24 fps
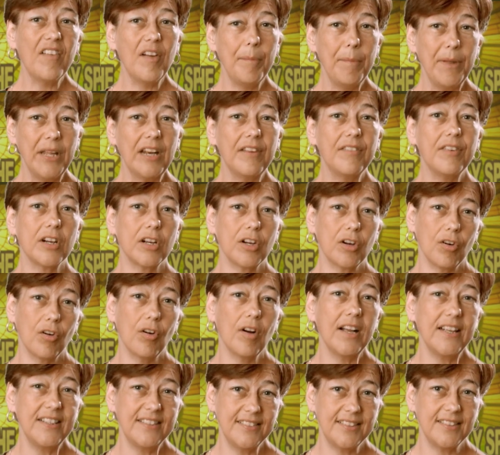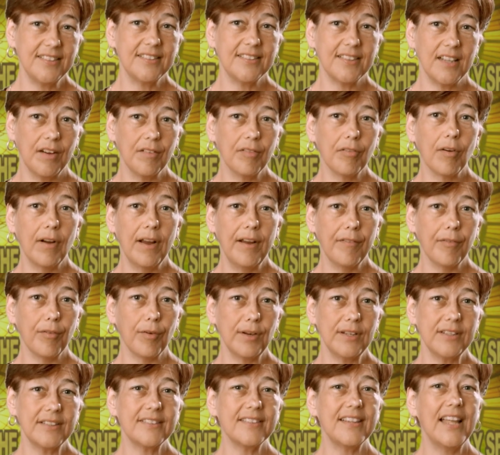a bit of a crisis of
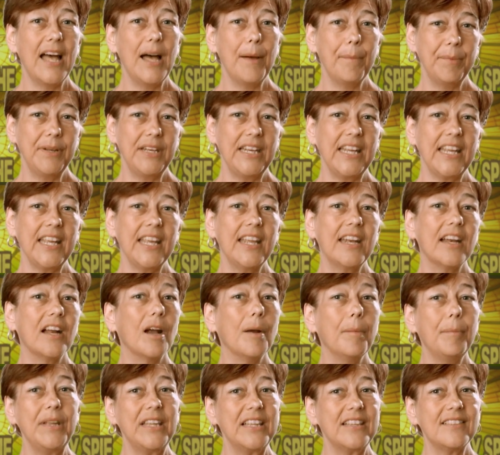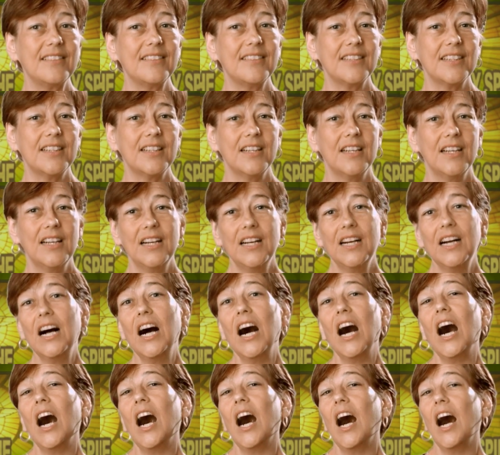reverence happening in our midst.
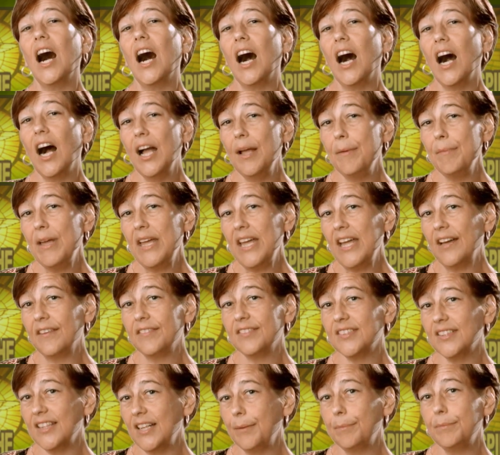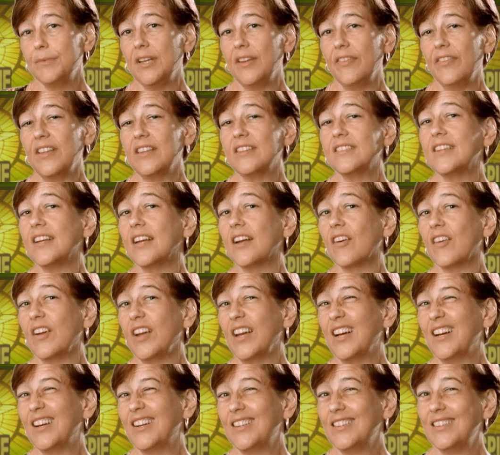I may have slipped in this
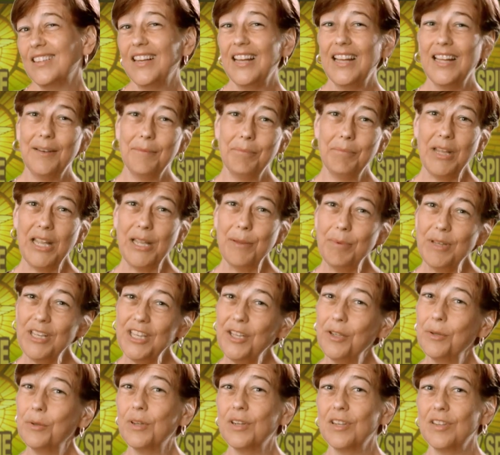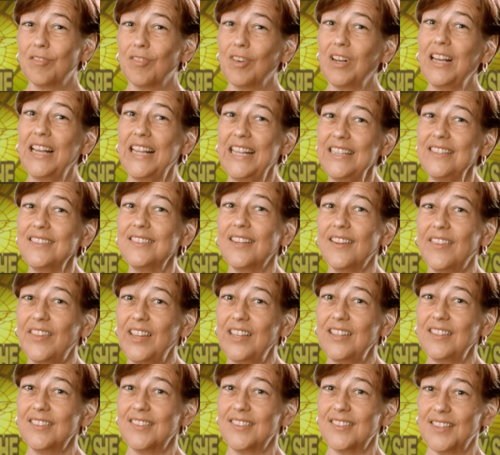area, and maybe you can relate to
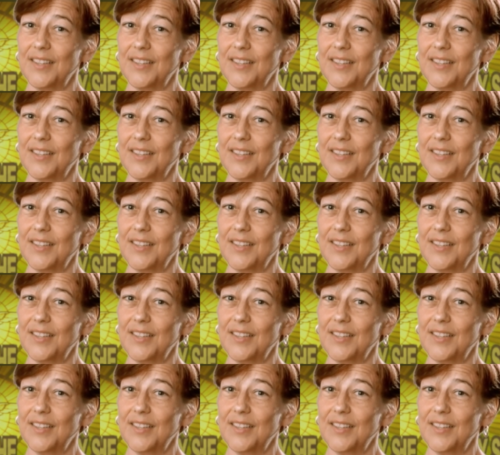this.